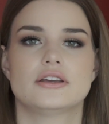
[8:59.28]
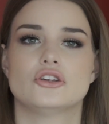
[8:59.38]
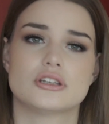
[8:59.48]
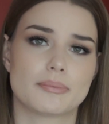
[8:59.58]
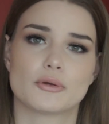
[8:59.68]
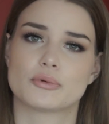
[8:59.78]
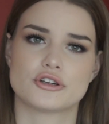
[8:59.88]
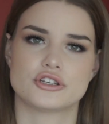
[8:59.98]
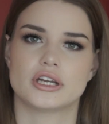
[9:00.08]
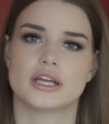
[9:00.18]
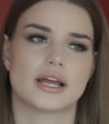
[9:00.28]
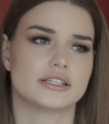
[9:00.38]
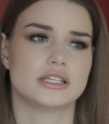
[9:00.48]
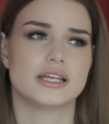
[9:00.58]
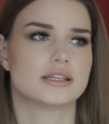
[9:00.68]
you dip your brush in it
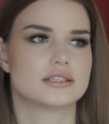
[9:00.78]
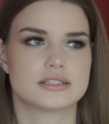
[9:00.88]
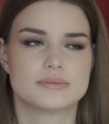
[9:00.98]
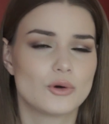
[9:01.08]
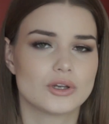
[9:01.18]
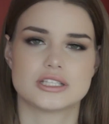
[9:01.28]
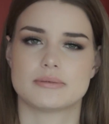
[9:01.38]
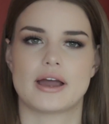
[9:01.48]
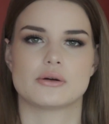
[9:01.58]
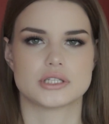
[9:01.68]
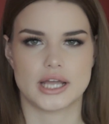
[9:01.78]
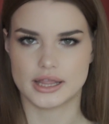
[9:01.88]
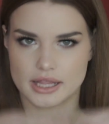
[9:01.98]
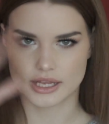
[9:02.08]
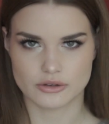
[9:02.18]
and you need the smallest amount,
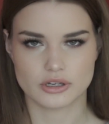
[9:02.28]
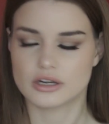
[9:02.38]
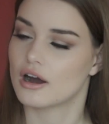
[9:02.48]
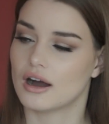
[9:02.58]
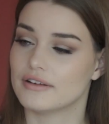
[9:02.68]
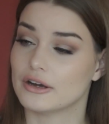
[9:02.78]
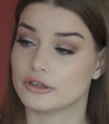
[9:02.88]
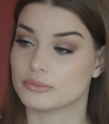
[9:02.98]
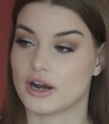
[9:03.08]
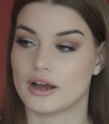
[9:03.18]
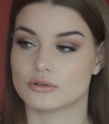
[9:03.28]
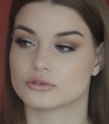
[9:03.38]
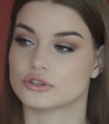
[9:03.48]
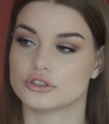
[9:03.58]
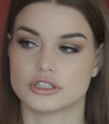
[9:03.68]
and you can carve out your
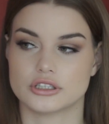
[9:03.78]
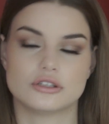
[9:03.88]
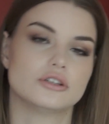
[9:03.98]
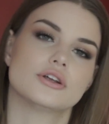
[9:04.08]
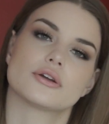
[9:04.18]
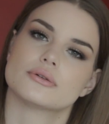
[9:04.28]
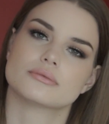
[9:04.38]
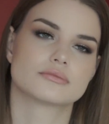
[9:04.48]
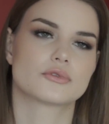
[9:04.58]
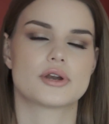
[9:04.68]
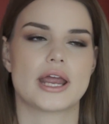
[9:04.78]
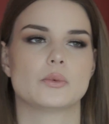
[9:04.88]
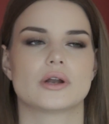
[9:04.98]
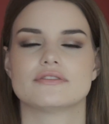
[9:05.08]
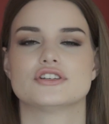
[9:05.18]
brows, or you can, you know, create
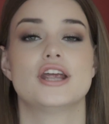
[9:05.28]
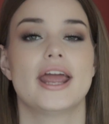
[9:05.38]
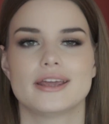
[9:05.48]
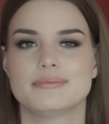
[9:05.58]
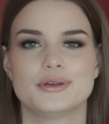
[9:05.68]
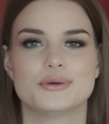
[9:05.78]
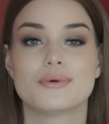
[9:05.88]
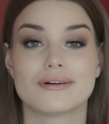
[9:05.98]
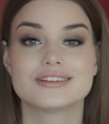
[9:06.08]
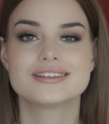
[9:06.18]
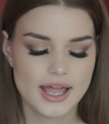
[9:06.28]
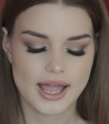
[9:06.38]
whatever shape you want.